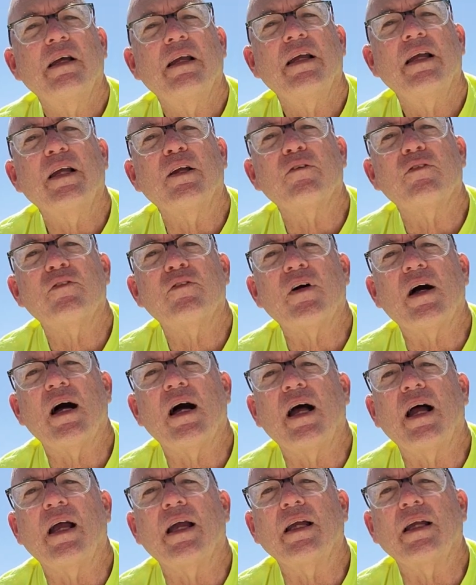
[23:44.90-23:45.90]
If
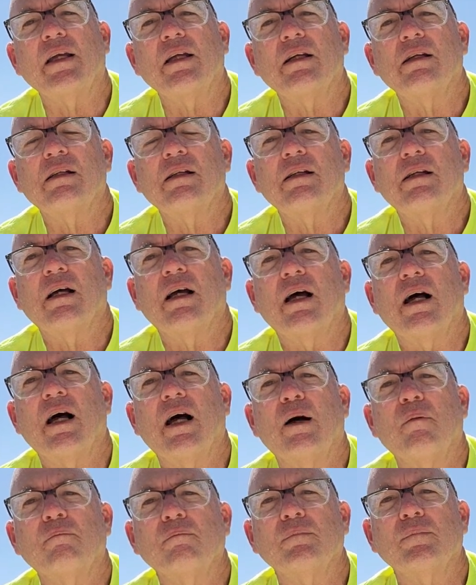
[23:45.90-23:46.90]
I
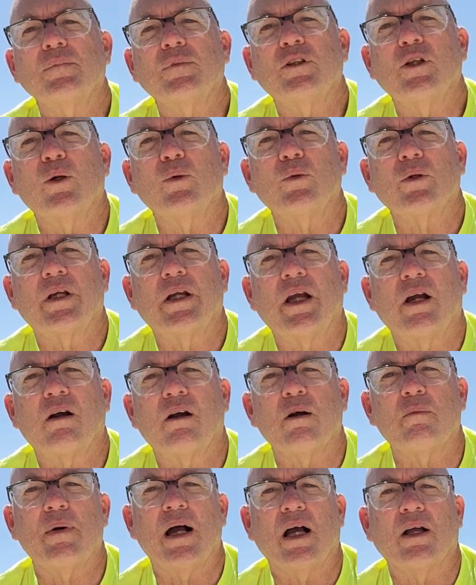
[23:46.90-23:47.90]
um, don't
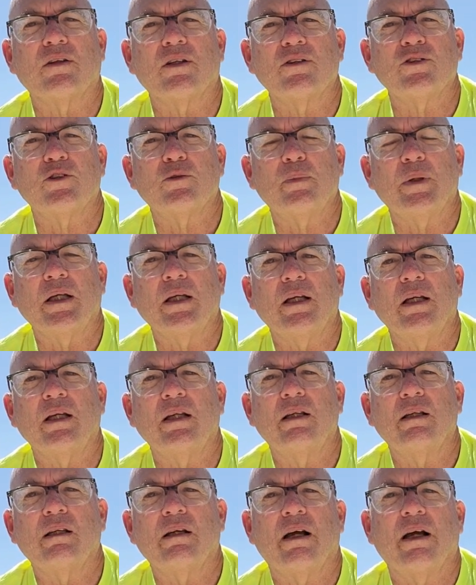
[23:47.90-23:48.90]
care about the speed,
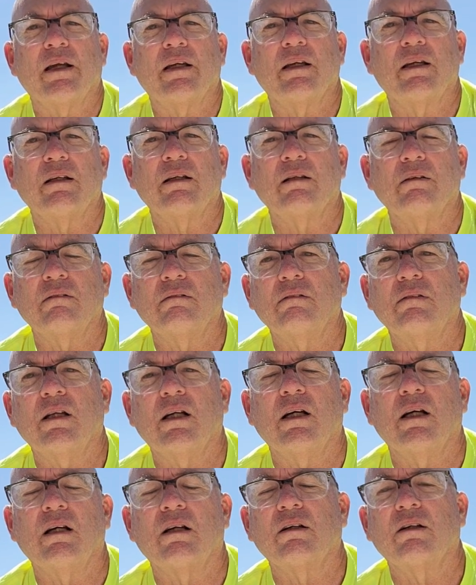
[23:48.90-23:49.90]
I can
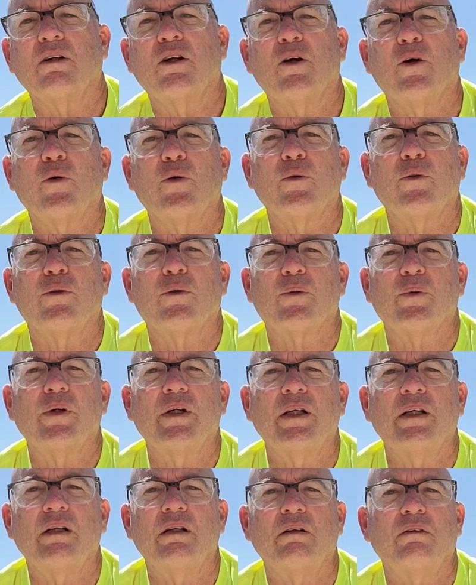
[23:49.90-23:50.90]
uh, go
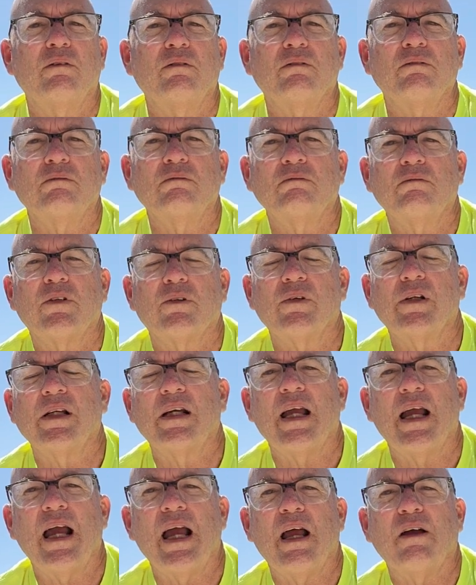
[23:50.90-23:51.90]
three, three
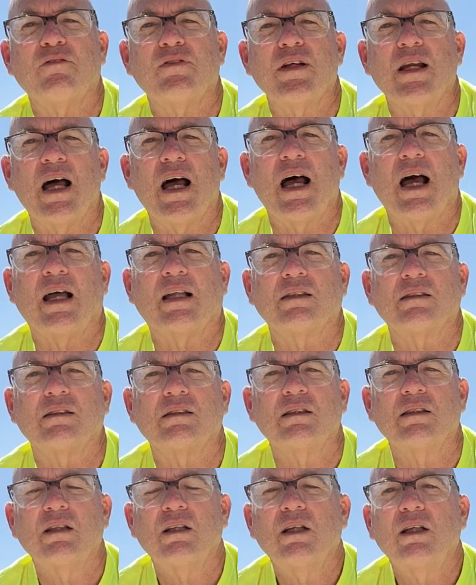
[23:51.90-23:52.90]
and a half
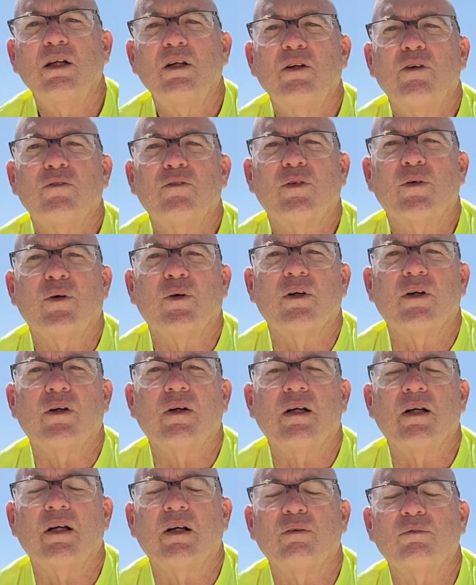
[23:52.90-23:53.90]
knots
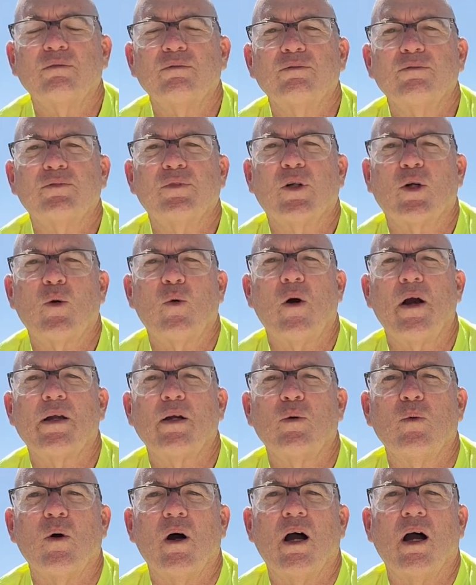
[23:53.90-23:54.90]
for, um, for quite
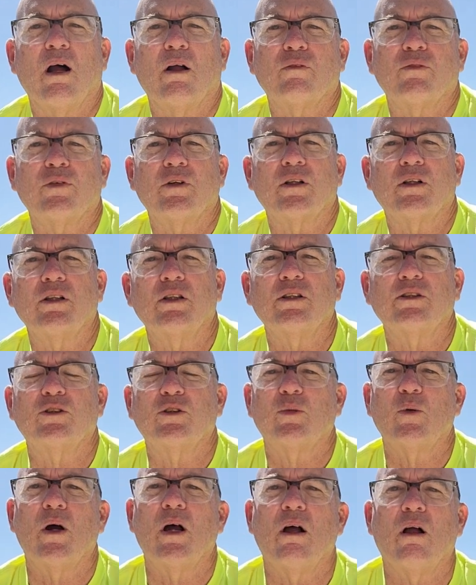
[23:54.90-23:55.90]
a while, for a good
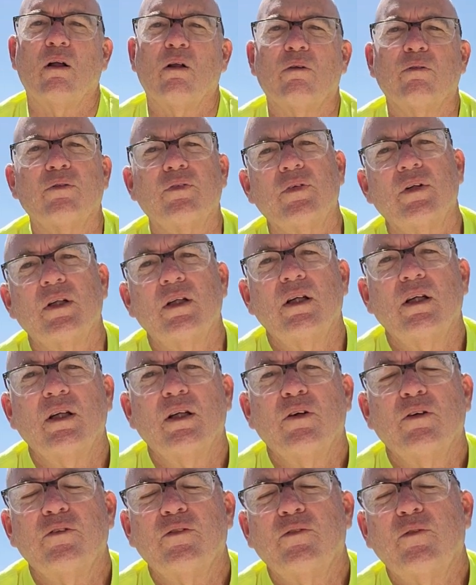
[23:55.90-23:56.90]
12,
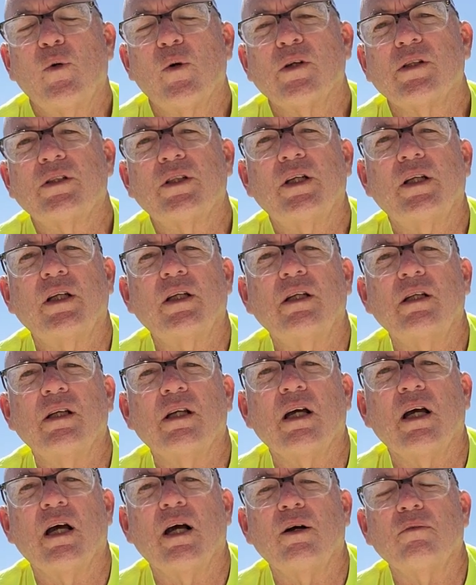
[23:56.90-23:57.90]
14,
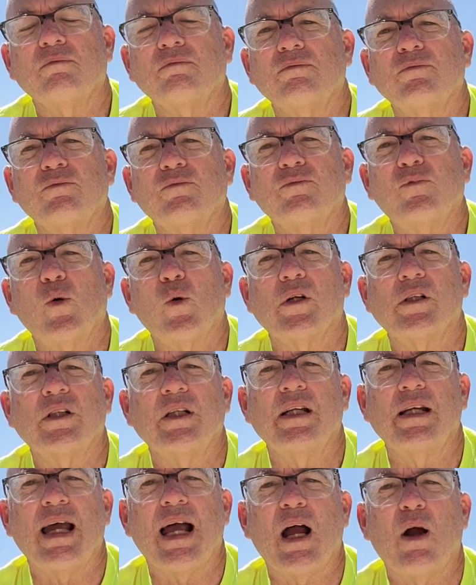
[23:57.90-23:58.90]
um,
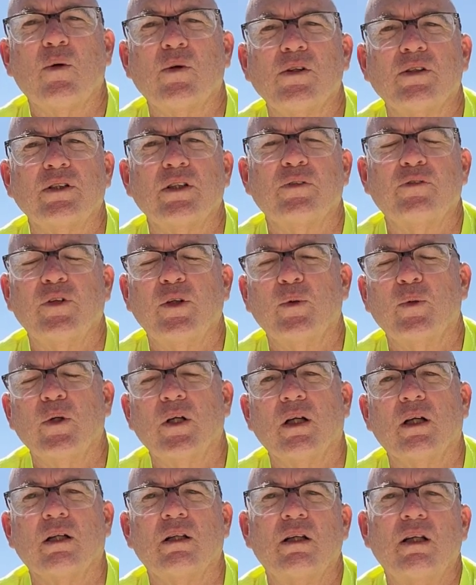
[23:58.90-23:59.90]
14 hours, if you
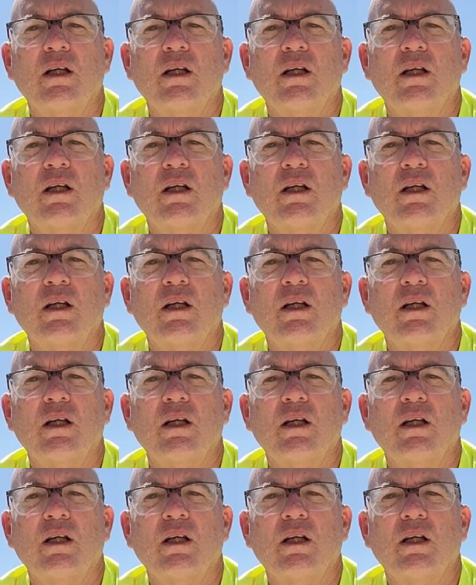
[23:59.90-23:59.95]
will.